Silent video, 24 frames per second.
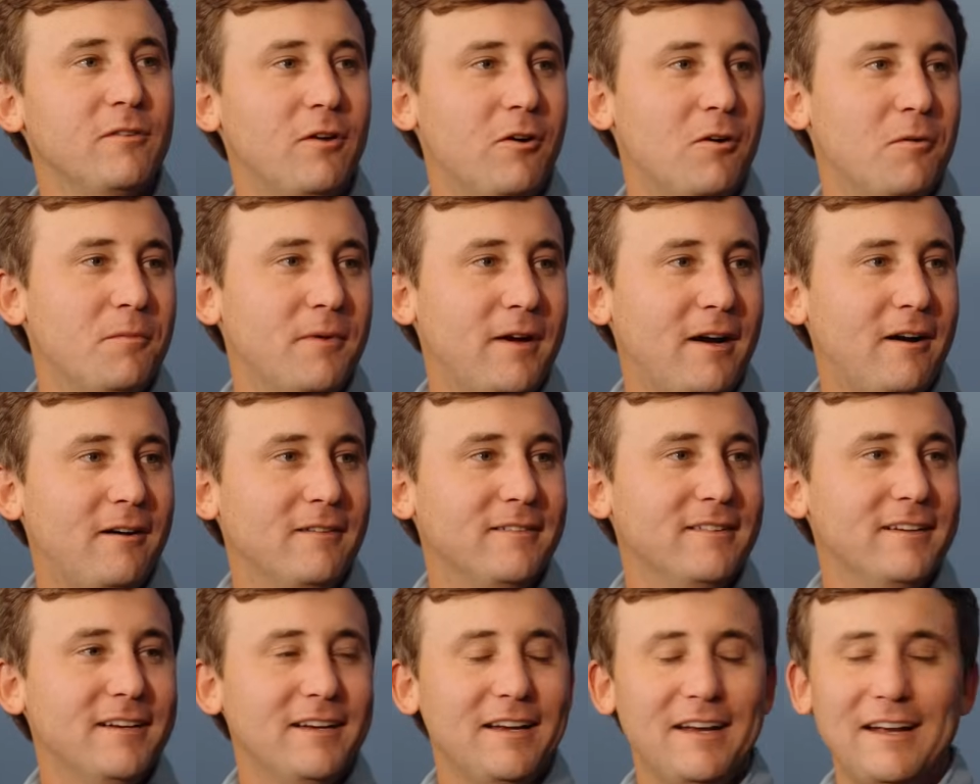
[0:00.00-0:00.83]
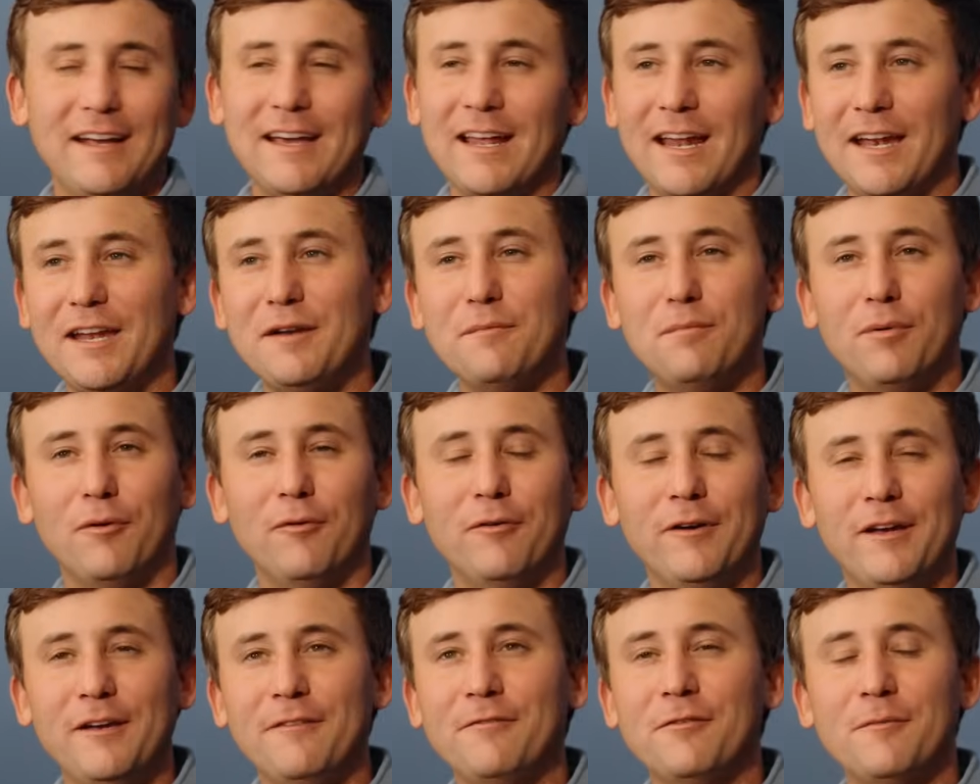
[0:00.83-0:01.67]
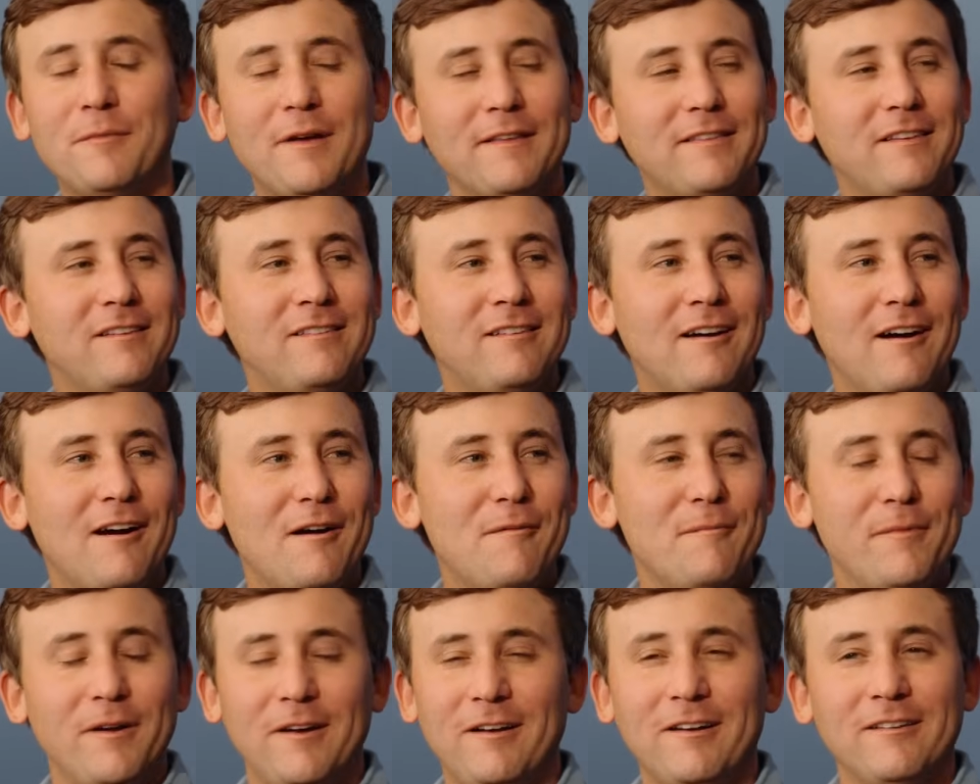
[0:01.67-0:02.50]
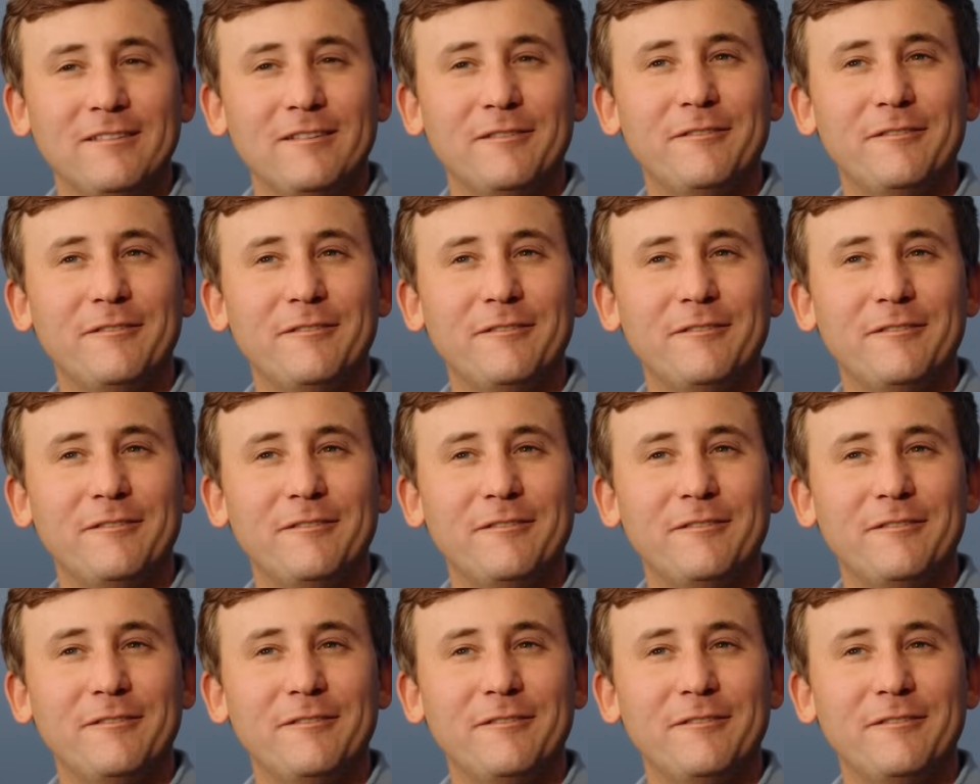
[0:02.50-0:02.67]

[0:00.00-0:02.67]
all about and i didn't believe him at the time because